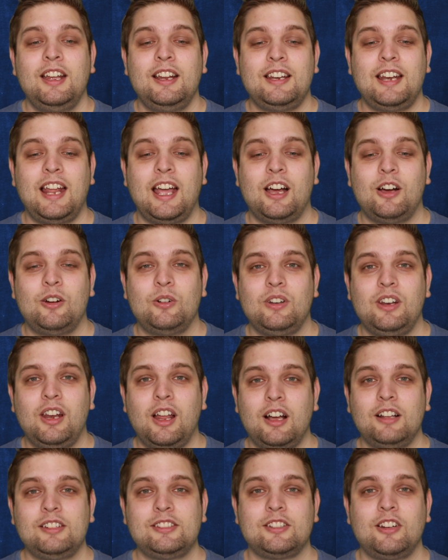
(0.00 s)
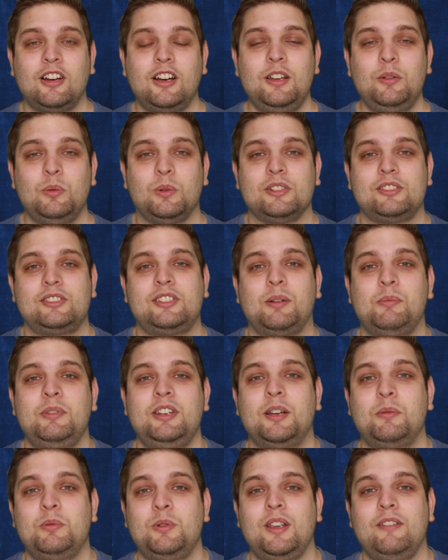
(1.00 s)
Now last night was
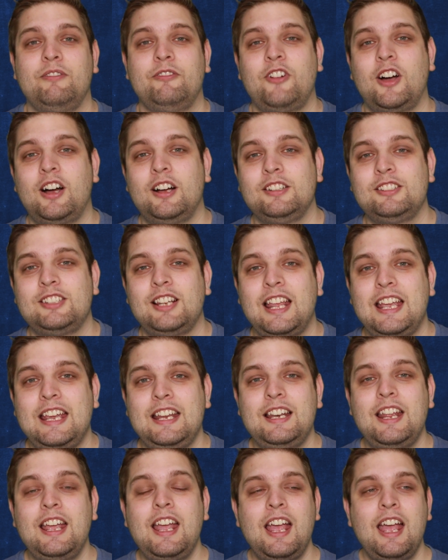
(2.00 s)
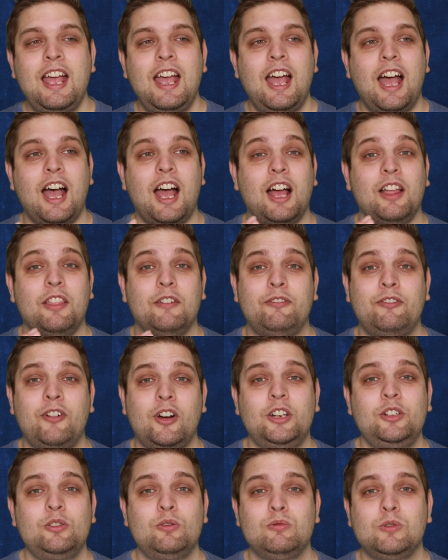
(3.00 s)
WWE Fastlane, the
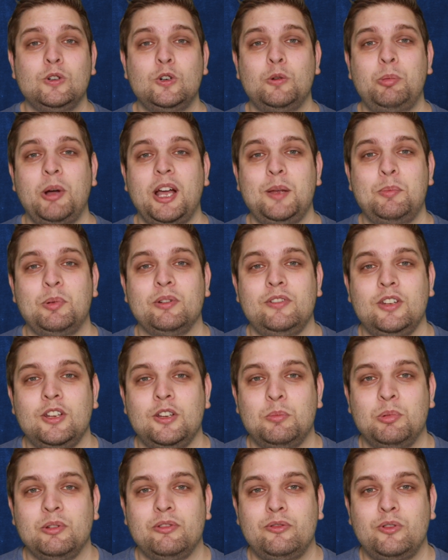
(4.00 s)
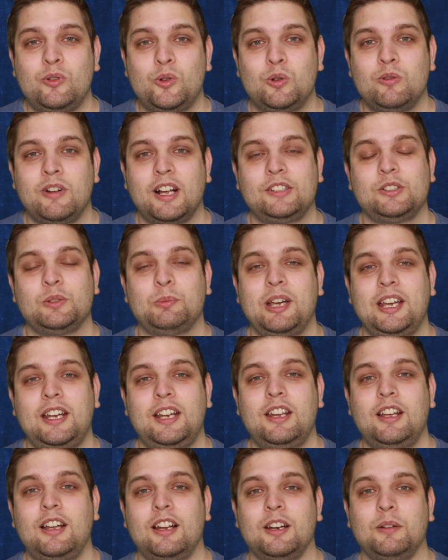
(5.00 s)
final Raw pay-per-view before
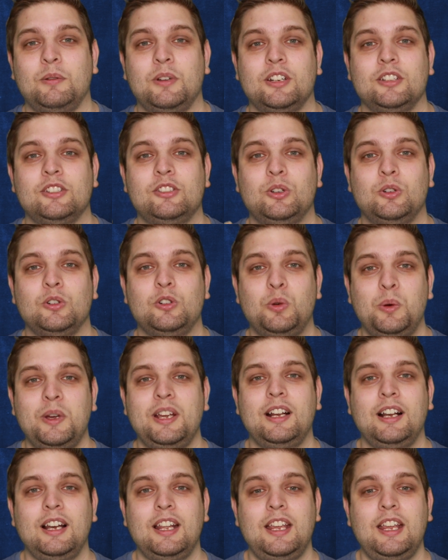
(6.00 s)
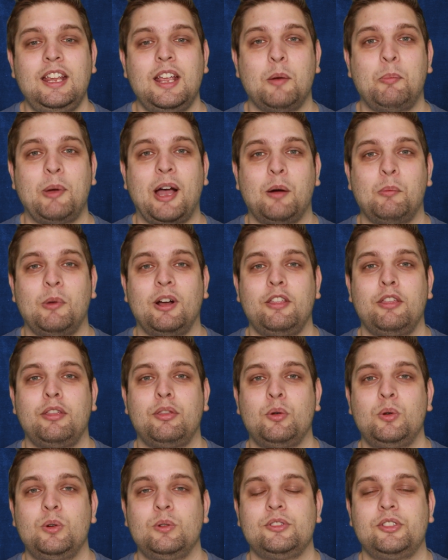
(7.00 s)
WrestleMania, and I'm going to talk quickly about my
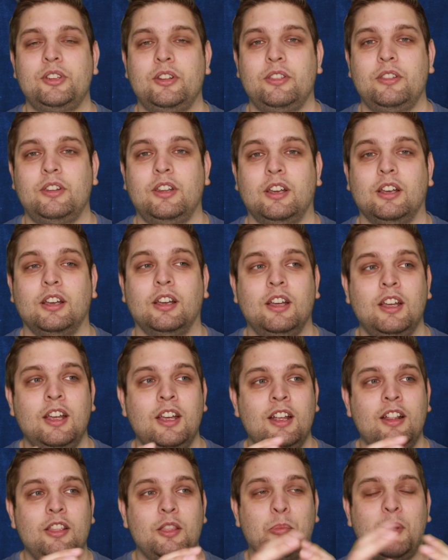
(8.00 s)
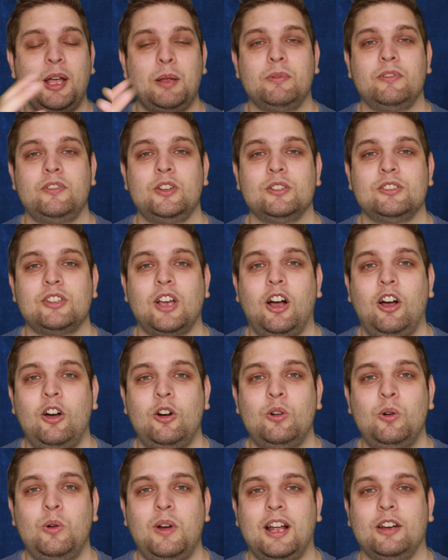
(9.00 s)
thoughts on the pay-per-view as a
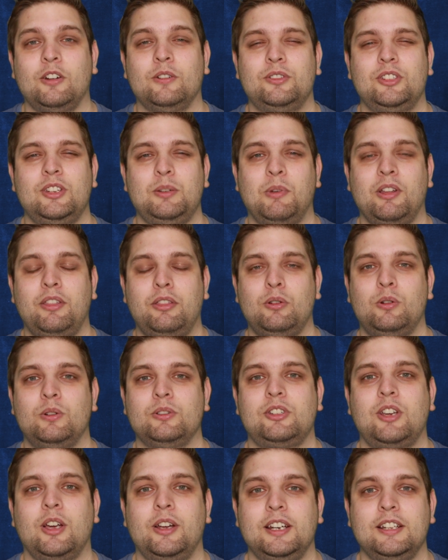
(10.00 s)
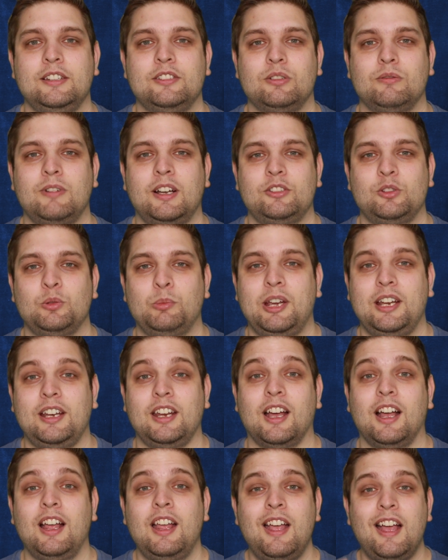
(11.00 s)
whole, and obviously my thoughts going into
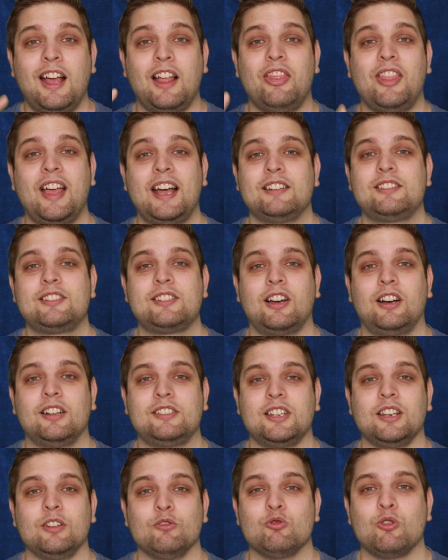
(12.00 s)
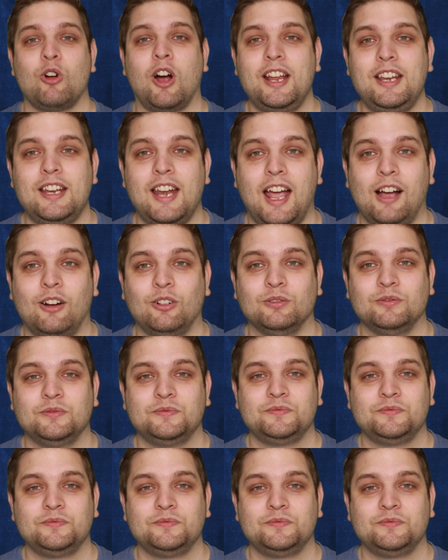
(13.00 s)
WrestleMania, and that's starting right now.